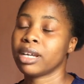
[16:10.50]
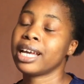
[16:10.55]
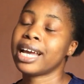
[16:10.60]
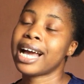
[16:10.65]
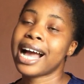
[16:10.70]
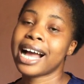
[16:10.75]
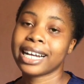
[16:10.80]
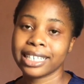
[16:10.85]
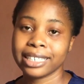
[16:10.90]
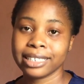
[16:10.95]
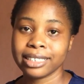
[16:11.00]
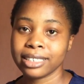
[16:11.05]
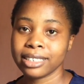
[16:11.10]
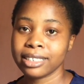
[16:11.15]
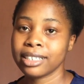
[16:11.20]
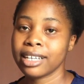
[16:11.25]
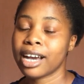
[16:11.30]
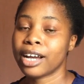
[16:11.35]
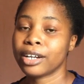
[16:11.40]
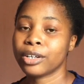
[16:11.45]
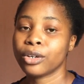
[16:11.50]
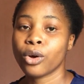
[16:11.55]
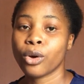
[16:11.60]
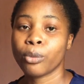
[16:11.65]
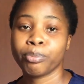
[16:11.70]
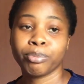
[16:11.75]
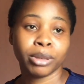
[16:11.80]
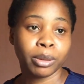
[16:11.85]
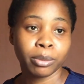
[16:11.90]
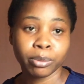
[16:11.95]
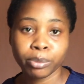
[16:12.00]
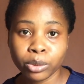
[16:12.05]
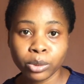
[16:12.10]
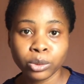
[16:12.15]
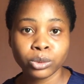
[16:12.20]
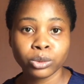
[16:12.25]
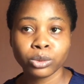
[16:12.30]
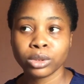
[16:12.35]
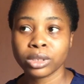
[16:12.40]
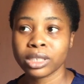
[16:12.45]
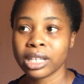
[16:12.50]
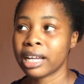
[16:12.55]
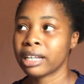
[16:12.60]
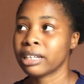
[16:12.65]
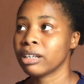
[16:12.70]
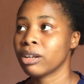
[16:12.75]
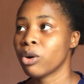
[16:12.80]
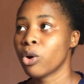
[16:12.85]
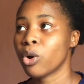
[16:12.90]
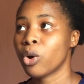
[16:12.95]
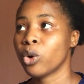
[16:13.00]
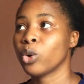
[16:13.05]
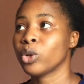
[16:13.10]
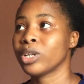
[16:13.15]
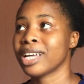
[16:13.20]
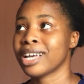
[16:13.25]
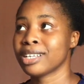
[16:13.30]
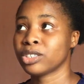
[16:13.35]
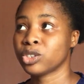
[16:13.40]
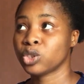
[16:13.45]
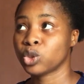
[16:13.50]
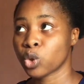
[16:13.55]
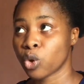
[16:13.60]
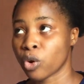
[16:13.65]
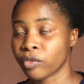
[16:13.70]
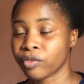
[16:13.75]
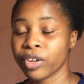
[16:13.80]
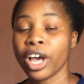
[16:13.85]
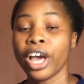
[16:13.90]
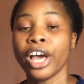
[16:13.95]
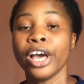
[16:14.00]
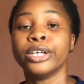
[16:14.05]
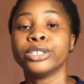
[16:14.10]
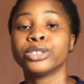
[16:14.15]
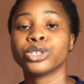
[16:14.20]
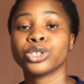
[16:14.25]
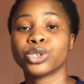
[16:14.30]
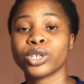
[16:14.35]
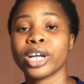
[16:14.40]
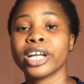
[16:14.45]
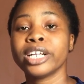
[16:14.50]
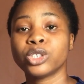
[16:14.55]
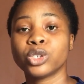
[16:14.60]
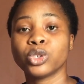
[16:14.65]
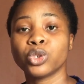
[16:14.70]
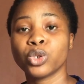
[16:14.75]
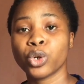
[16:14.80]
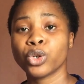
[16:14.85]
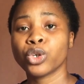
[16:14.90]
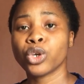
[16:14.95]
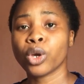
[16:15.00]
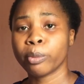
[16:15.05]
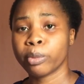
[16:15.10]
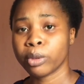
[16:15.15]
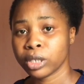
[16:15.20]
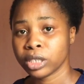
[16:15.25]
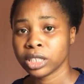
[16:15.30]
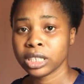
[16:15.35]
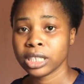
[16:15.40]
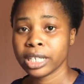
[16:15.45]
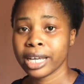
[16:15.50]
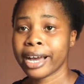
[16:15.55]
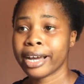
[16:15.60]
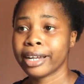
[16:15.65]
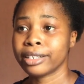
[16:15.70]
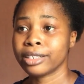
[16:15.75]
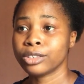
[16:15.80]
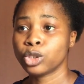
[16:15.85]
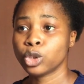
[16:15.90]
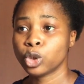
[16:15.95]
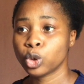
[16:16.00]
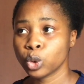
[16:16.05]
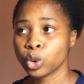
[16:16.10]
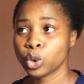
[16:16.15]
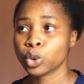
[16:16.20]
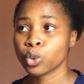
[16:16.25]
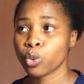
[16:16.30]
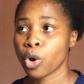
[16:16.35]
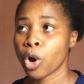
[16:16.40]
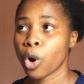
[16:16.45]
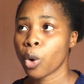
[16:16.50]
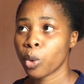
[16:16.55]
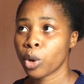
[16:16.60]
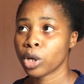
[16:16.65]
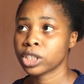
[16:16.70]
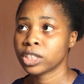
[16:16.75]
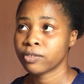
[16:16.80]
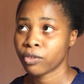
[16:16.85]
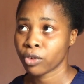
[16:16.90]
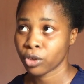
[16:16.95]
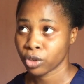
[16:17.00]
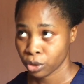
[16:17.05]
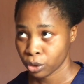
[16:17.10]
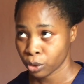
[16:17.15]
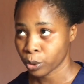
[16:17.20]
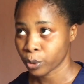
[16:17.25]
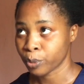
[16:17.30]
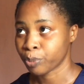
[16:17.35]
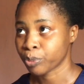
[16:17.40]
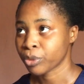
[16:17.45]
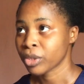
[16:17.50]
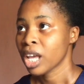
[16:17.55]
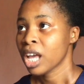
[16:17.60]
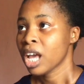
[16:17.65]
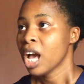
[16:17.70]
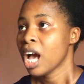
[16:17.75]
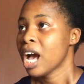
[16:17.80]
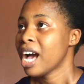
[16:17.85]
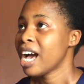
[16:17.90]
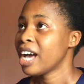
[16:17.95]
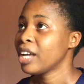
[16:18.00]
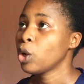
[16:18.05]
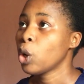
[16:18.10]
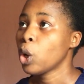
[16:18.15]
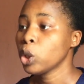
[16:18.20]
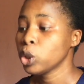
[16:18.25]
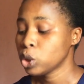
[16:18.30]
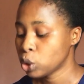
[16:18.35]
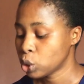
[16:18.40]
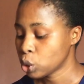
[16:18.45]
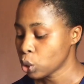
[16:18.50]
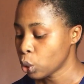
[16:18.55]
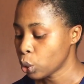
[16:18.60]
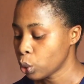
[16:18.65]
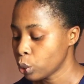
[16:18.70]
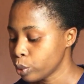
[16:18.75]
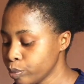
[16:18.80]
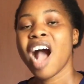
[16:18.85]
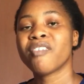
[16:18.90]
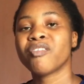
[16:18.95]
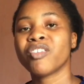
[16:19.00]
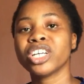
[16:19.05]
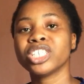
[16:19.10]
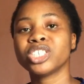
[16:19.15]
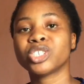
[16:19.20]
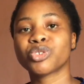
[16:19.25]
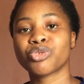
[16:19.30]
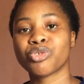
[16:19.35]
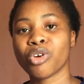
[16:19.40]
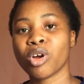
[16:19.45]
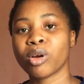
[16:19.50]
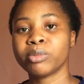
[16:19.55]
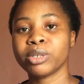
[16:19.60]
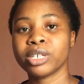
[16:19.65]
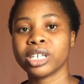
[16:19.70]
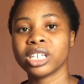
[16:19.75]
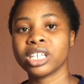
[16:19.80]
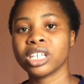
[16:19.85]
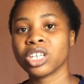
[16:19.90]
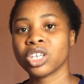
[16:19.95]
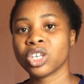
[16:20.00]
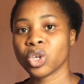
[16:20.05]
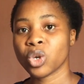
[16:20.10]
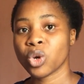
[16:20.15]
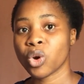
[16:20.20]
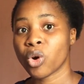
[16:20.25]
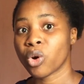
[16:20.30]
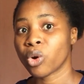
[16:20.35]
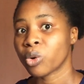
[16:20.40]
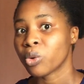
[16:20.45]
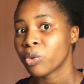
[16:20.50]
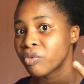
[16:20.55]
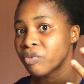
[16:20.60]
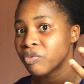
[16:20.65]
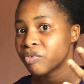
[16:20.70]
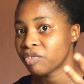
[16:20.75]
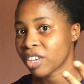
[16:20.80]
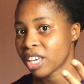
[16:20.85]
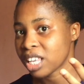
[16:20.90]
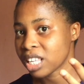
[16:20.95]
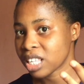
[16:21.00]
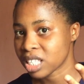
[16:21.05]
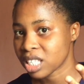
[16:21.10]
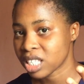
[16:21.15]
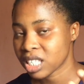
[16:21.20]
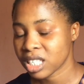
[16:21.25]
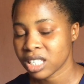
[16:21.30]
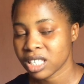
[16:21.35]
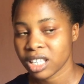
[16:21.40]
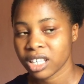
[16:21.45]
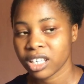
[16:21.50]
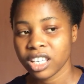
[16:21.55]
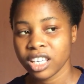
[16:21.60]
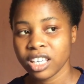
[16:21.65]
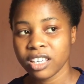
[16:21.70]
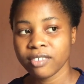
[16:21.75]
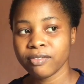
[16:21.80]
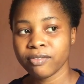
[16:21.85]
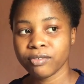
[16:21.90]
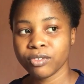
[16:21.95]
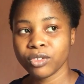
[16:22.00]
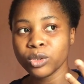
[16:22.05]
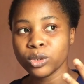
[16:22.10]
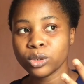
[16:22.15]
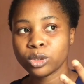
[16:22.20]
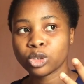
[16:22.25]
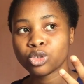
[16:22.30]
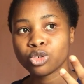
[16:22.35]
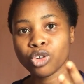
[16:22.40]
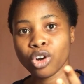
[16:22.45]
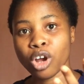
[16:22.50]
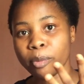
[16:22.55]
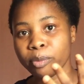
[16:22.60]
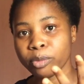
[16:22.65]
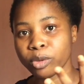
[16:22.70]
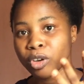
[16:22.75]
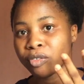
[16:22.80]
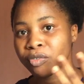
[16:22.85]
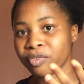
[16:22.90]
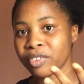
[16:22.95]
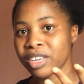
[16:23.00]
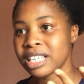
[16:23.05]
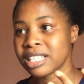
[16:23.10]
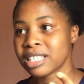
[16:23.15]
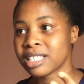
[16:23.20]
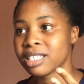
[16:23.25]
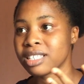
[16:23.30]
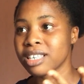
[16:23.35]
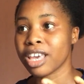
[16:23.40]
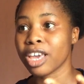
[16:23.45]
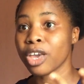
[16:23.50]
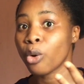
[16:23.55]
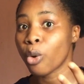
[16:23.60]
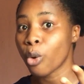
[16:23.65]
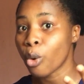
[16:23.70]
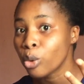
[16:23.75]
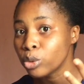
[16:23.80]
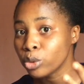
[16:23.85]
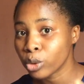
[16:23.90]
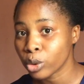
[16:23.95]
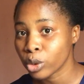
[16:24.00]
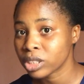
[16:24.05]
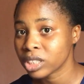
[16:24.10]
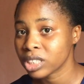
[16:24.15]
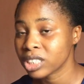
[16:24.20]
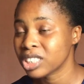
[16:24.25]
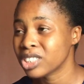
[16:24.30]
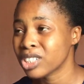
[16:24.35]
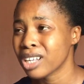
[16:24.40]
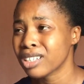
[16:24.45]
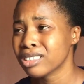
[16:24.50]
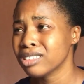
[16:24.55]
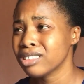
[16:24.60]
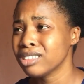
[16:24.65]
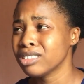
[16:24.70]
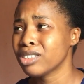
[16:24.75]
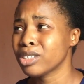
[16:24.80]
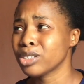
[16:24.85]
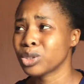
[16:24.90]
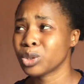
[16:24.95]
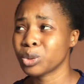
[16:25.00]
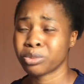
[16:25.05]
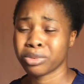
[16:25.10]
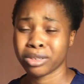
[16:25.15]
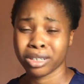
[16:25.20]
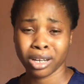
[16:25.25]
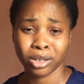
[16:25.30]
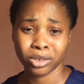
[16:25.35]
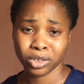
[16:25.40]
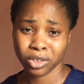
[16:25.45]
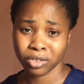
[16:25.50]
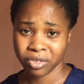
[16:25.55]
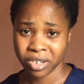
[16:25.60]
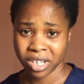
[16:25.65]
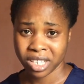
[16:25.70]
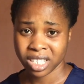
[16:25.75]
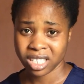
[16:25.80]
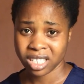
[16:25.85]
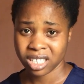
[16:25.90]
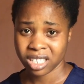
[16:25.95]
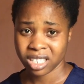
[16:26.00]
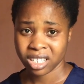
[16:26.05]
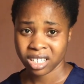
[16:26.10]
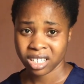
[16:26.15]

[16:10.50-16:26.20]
acne and pimples and all of that stuff. So try to know your body and choose what works for you. And also avoid scrubbing your face. If you scrub your face a whole lot, it is actually going to break out your face,